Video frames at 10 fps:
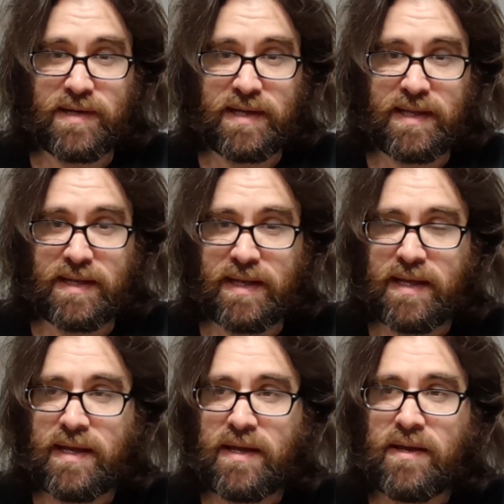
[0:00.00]
again,
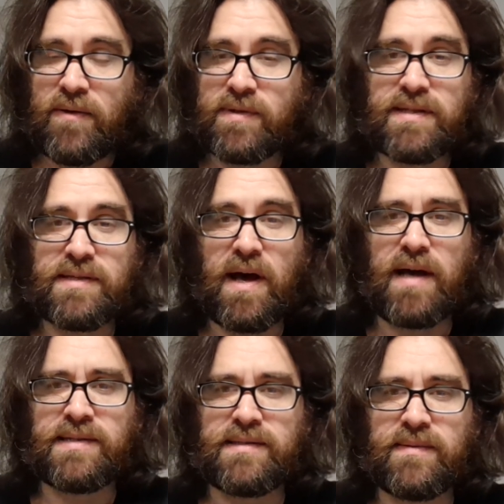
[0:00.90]
which is
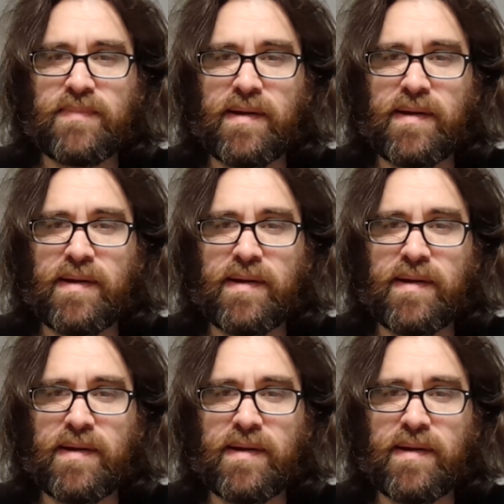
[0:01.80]
awesome.